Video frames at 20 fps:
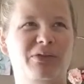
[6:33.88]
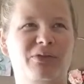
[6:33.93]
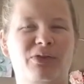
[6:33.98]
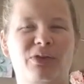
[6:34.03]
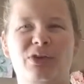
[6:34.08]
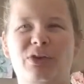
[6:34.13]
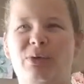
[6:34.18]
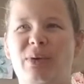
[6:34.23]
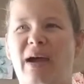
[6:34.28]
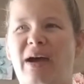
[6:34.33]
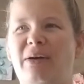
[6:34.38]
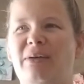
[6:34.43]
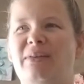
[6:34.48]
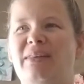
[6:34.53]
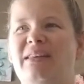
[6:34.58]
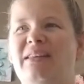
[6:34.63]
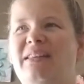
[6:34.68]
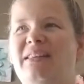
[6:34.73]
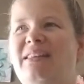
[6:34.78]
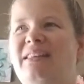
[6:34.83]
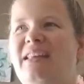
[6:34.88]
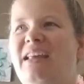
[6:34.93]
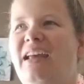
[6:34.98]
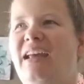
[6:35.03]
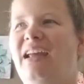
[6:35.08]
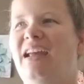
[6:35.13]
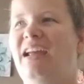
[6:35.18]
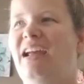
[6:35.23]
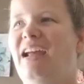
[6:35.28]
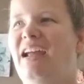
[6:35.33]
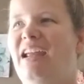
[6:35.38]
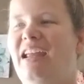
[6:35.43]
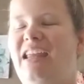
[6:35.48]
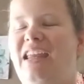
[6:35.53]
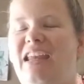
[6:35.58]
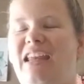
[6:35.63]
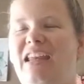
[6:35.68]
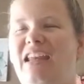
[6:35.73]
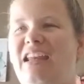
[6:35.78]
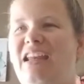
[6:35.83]
for new houses,
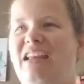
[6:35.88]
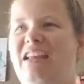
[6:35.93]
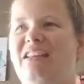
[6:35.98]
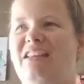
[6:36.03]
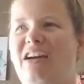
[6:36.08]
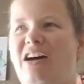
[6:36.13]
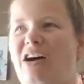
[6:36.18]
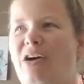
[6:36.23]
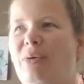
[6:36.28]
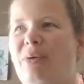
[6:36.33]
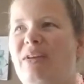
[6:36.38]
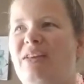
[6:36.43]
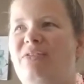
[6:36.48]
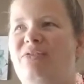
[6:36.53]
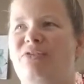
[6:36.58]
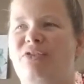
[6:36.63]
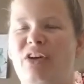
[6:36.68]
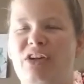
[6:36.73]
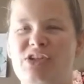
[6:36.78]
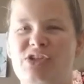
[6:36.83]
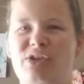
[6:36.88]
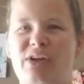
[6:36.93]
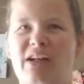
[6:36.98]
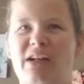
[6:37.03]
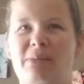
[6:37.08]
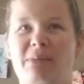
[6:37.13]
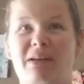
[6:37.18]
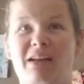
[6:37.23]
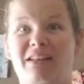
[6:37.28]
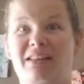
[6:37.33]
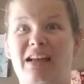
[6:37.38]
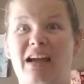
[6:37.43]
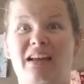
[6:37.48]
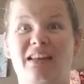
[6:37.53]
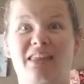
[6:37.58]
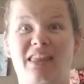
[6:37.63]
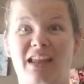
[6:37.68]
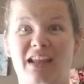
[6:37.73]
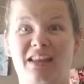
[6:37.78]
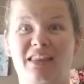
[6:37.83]
he is always frustrated because I
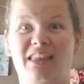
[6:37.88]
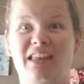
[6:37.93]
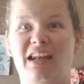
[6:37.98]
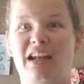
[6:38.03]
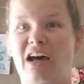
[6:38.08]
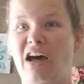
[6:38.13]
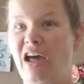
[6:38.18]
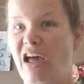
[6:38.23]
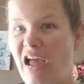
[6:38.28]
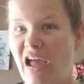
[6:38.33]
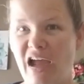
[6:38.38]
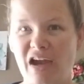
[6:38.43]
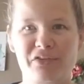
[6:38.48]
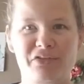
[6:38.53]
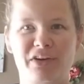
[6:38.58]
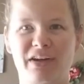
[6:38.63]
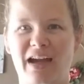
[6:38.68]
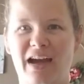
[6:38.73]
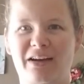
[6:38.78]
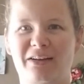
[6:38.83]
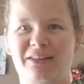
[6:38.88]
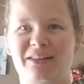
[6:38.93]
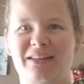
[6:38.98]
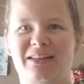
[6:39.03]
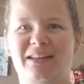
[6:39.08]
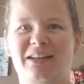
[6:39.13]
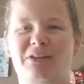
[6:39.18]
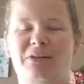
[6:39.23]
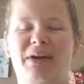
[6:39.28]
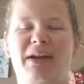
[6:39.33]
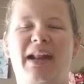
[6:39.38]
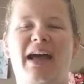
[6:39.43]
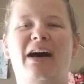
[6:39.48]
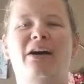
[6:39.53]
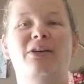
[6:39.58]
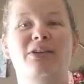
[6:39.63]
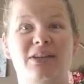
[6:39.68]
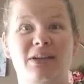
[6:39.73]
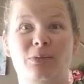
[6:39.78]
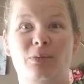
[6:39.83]
think that every house is a great
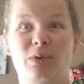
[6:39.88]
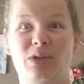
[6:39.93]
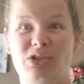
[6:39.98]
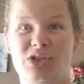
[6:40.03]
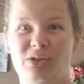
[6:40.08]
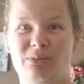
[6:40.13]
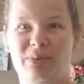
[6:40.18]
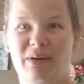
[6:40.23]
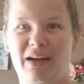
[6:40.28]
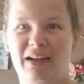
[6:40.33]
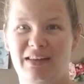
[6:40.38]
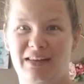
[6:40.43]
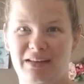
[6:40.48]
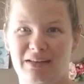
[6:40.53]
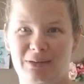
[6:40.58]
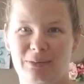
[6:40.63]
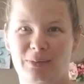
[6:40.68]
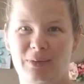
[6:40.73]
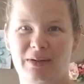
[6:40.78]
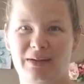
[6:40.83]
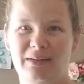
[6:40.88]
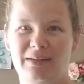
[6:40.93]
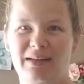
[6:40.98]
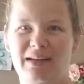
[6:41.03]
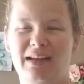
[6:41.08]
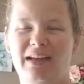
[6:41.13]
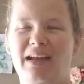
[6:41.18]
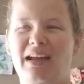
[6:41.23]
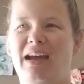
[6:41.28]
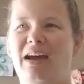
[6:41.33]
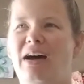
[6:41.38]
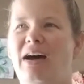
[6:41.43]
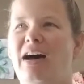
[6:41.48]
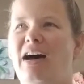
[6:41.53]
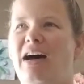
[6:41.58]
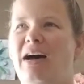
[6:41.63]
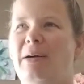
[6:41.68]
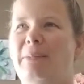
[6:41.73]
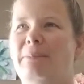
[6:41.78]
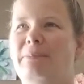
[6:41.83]
house and we should buy this one.
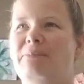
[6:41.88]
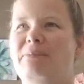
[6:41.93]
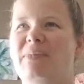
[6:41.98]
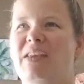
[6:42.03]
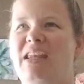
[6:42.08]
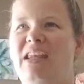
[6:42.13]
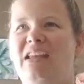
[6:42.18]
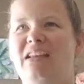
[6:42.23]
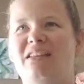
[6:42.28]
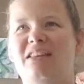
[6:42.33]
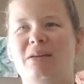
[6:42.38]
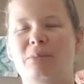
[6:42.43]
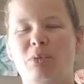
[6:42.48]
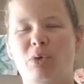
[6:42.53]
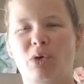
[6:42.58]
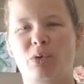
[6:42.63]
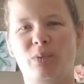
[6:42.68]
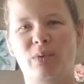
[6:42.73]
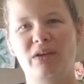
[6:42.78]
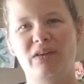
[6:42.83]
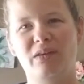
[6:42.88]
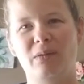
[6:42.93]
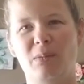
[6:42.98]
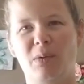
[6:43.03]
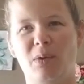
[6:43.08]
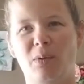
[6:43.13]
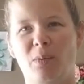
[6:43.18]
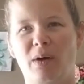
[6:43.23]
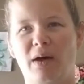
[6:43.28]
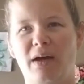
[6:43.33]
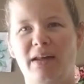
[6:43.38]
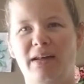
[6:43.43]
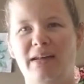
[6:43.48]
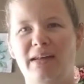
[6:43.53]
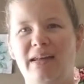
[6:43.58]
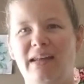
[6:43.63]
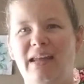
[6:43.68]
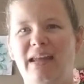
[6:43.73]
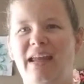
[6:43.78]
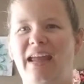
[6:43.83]
He is the more reasonable
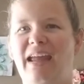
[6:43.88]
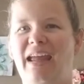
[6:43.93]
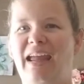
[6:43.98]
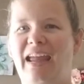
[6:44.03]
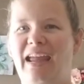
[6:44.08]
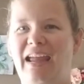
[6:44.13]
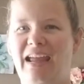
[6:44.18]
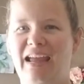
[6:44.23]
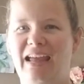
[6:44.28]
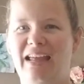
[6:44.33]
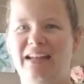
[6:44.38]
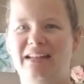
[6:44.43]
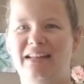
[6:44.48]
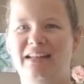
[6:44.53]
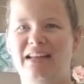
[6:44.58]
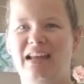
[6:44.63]
one, and